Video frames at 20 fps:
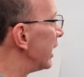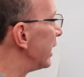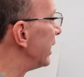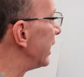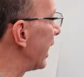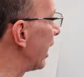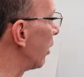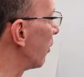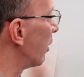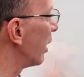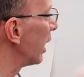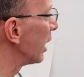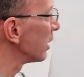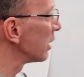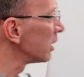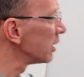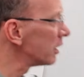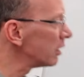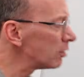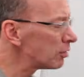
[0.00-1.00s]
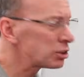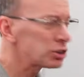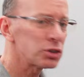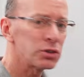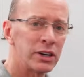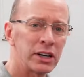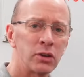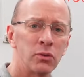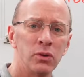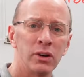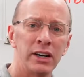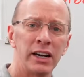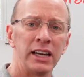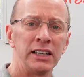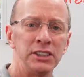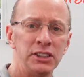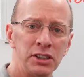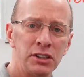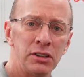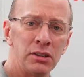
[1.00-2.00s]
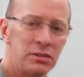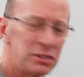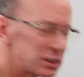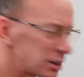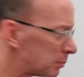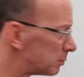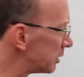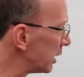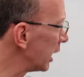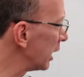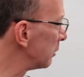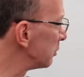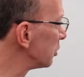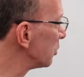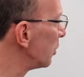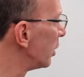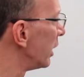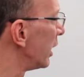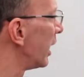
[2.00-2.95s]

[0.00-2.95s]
Now, a little trick what I do sometimes,